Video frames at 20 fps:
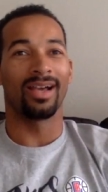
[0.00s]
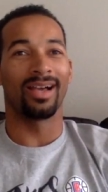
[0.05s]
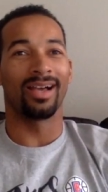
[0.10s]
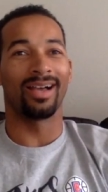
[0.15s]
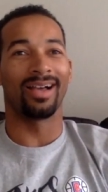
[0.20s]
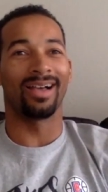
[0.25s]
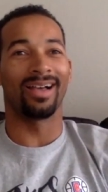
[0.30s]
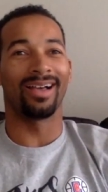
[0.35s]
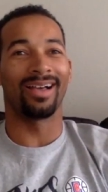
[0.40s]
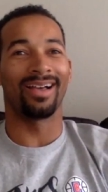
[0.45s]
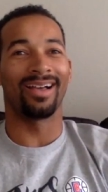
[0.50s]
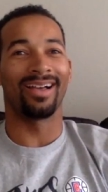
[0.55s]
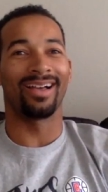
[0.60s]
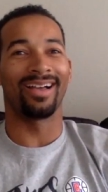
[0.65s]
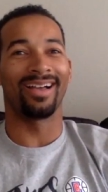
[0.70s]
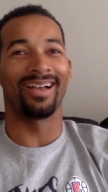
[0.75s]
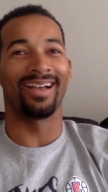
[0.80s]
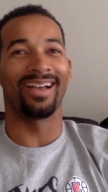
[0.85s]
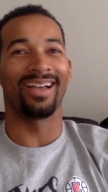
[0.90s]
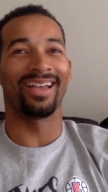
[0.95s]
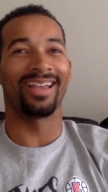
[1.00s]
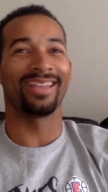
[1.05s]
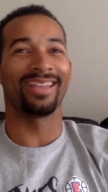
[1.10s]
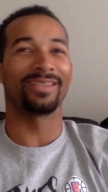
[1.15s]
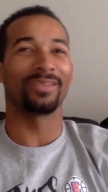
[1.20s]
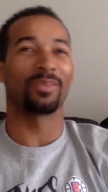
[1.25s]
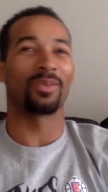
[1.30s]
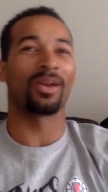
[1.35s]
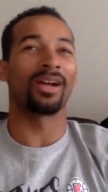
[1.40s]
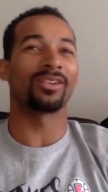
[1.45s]
Uh,
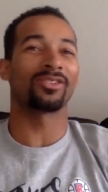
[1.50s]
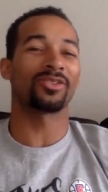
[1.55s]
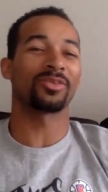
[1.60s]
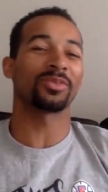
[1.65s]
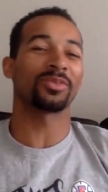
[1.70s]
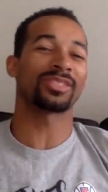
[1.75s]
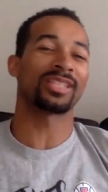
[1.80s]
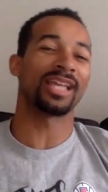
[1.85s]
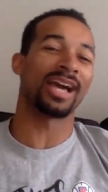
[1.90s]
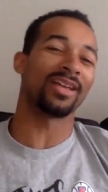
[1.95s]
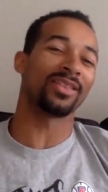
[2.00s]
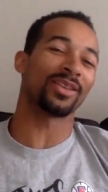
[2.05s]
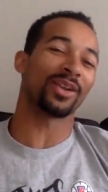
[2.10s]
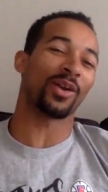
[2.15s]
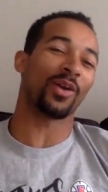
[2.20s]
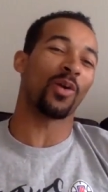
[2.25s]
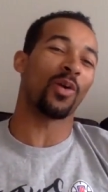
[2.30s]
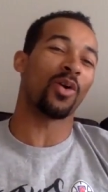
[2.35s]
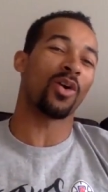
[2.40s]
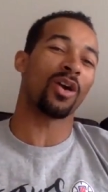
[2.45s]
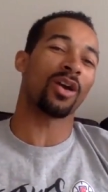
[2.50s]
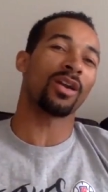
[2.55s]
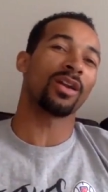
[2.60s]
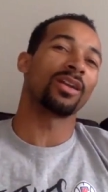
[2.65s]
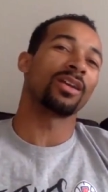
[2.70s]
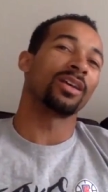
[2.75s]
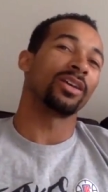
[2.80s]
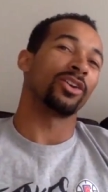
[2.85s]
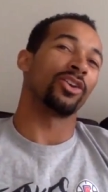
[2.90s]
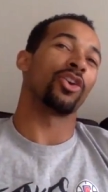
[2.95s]
LeBron dribbles down the court,